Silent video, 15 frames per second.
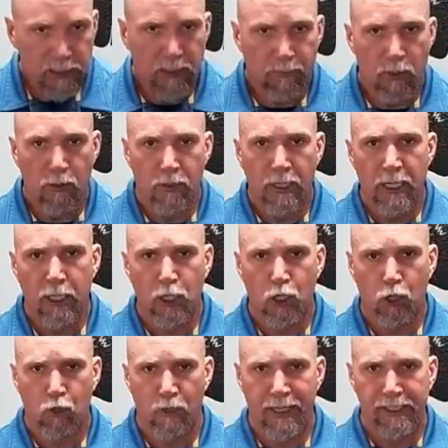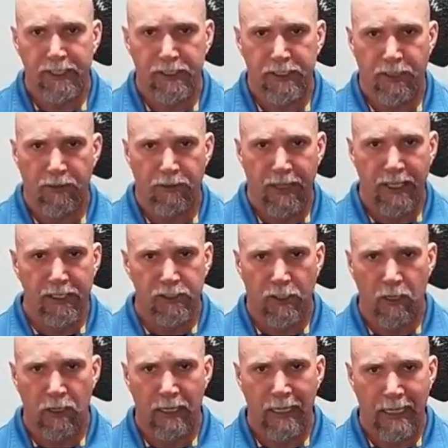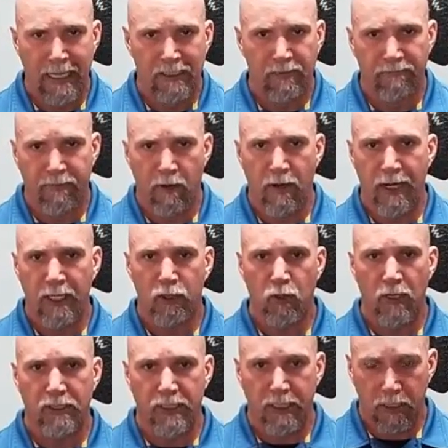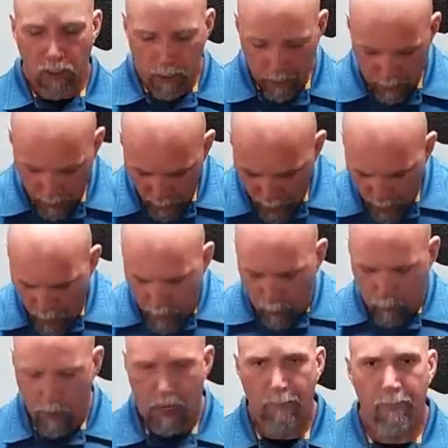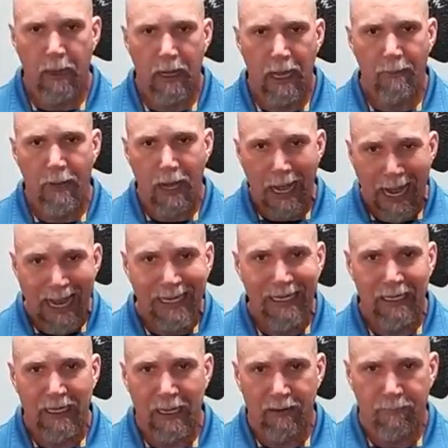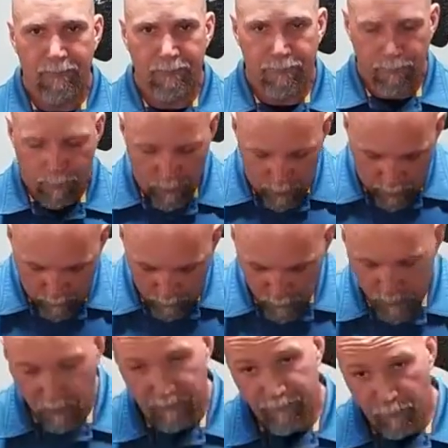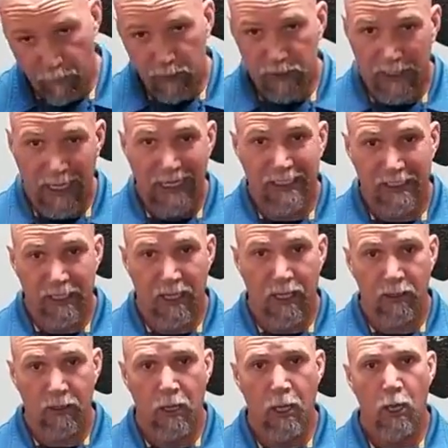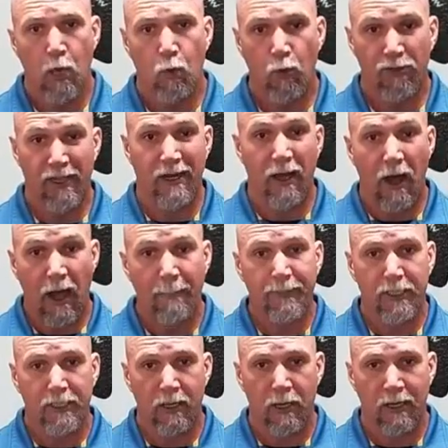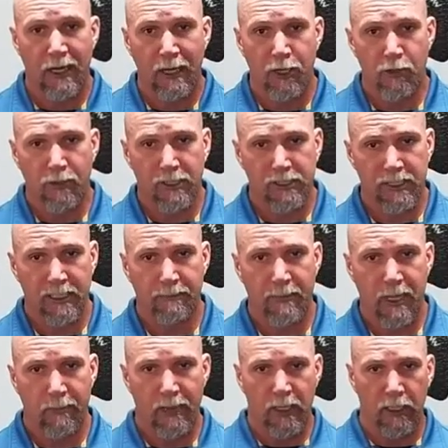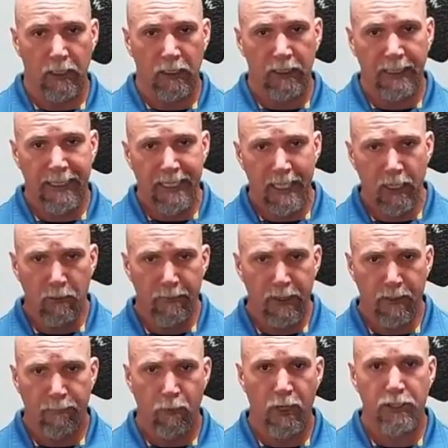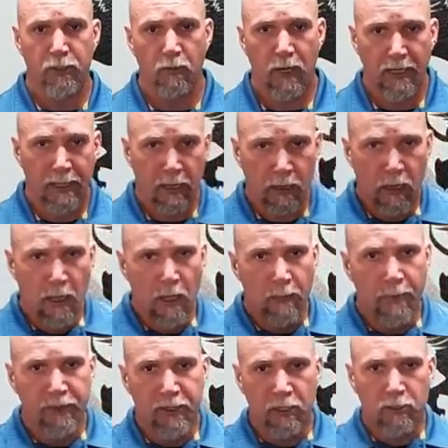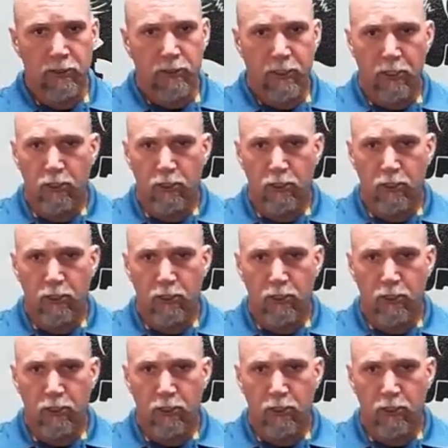some unique creases and things on it. It has a very interesting color where I'm hiding almost a full-size gun with an optic on it, and you can see maybe a little bit of printing right there, but there's